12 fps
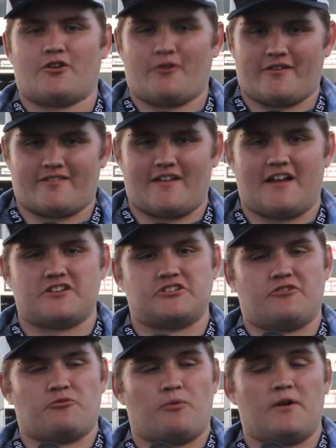U.S.
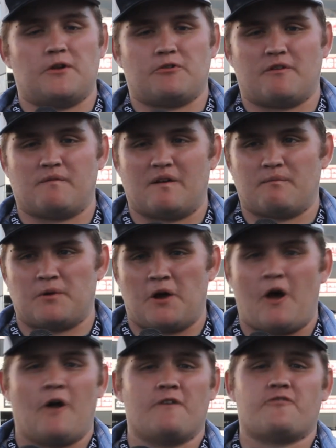Nationals, one to remember,
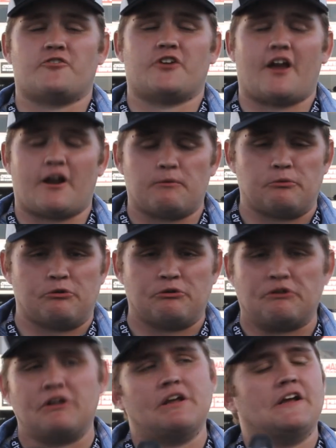unforgettable.
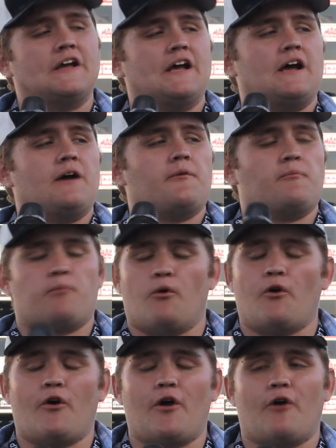
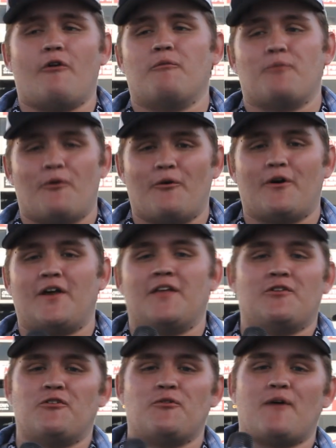Boy, oh
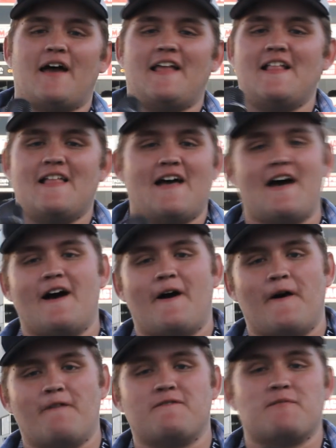boy, do I
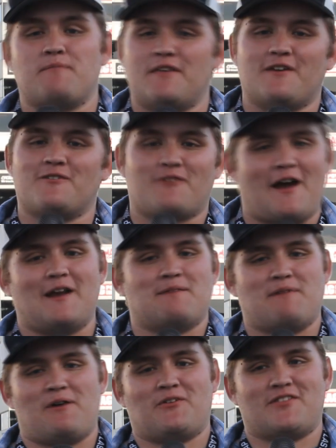love being right
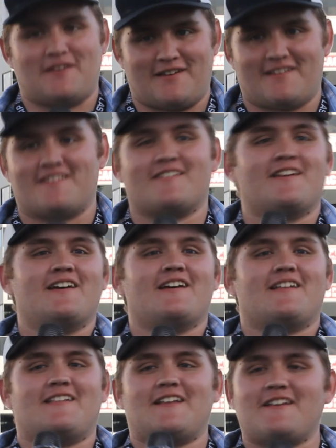about things.
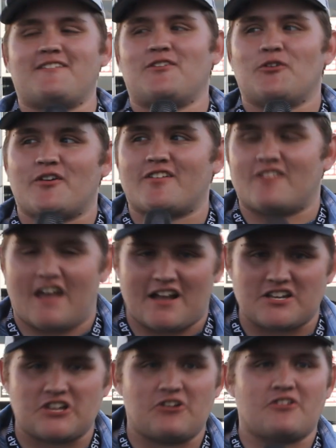This U.S.
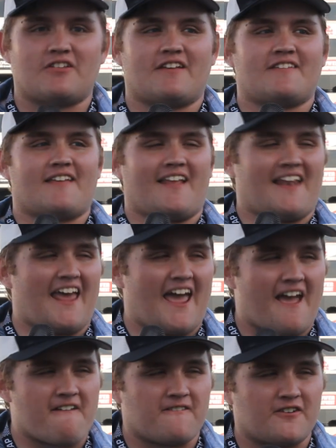Nationals is, in
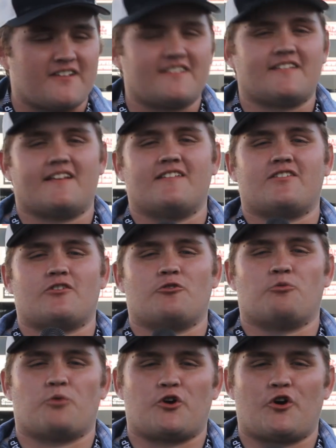every sense of the
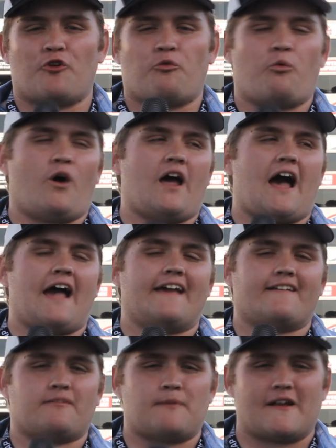word, what I
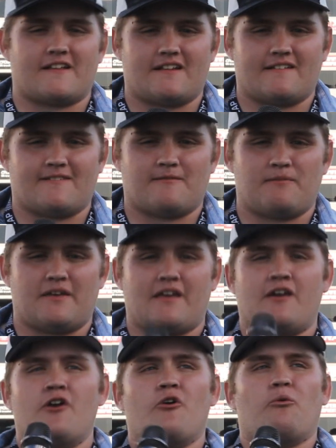expected it to
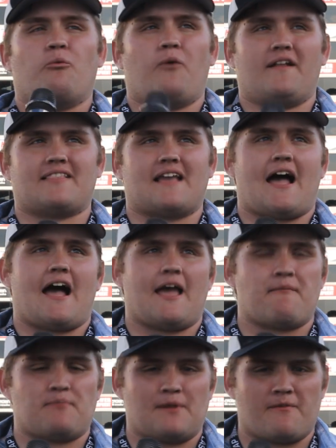be, what the
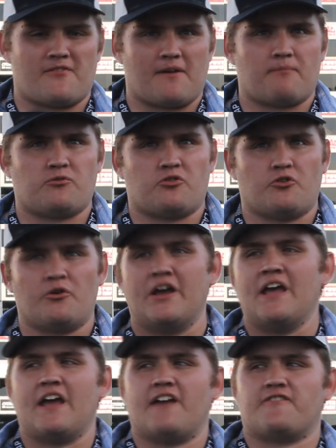hype lives up to,
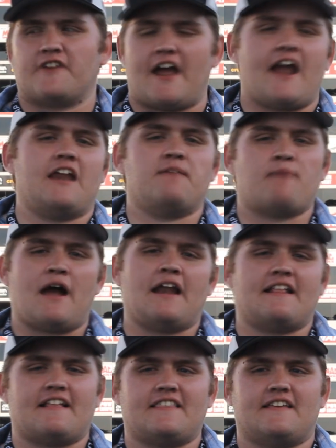and for
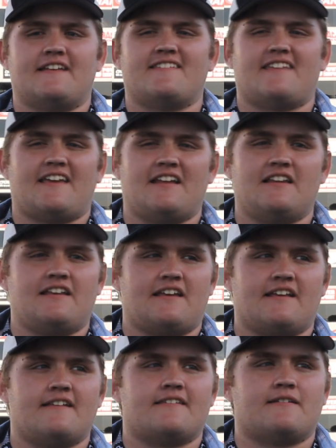anybody that thinks Indy
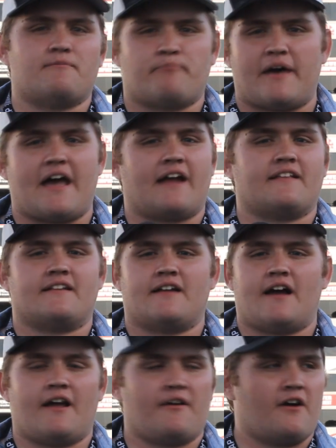isn't back, then
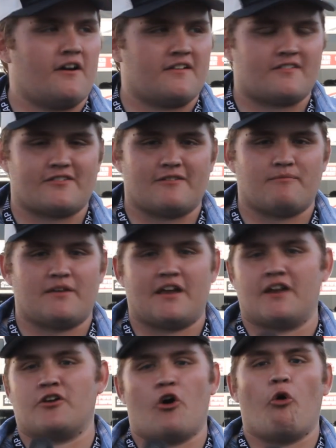I honestly
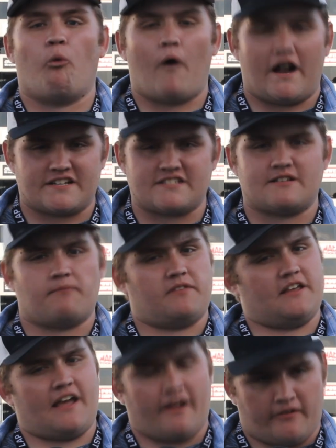mean go watch
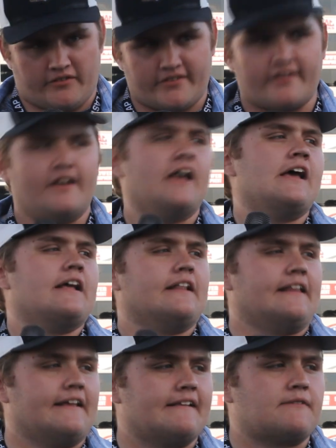something else.
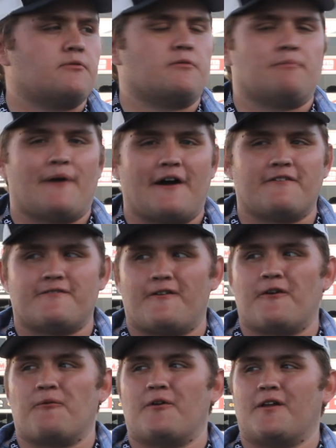This was by
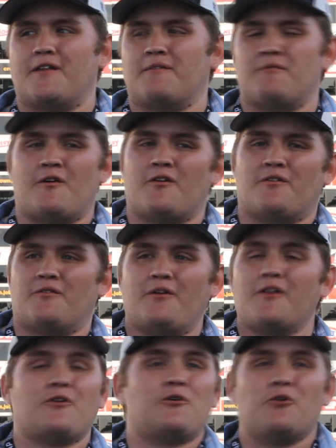far one of
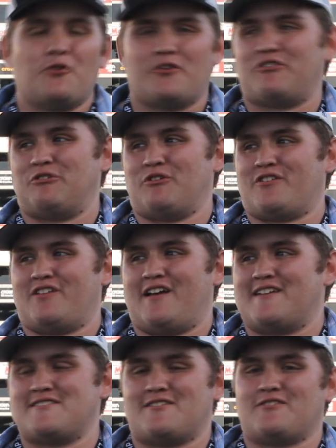the coolest U.S.
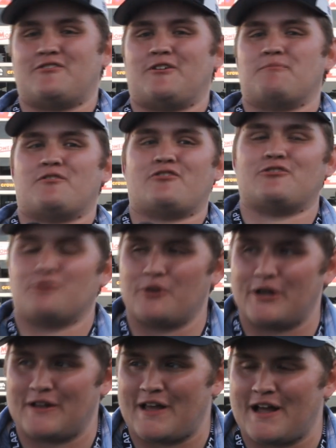Nationals in terms of
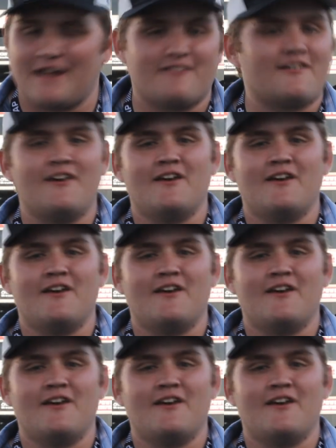storylines,